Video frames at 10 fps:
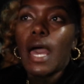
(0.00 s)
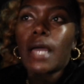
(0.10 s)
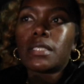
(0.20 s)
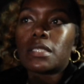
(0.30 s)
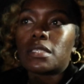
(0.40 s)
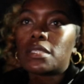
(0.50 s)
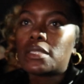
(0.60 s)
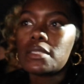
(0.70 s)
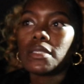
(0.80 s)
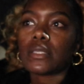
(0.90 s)
I
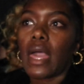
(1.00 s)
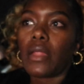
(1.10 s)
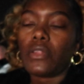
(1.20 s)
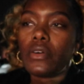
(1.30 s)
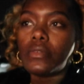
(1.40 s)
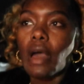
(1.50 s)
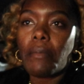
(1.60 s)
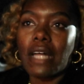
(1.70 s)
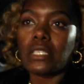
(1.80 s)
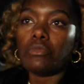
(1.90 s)
just I don't know. I'm
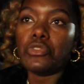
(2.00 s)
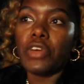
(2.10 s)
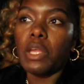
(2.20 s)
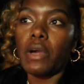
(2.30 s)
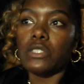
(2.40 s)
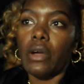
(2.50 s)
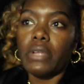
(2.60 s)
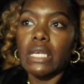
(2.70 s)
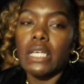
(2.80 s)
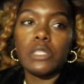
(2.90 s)
about to move anyway, so I
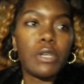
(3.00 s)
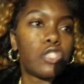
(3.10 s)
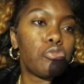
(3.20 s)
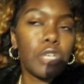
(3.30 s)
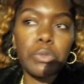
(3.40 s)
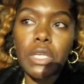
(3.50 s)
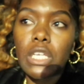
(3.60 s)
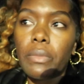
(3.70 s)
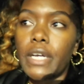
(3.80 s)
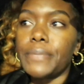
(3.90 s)
really can't spend too much
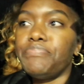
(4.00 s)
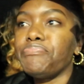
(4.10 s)
money, but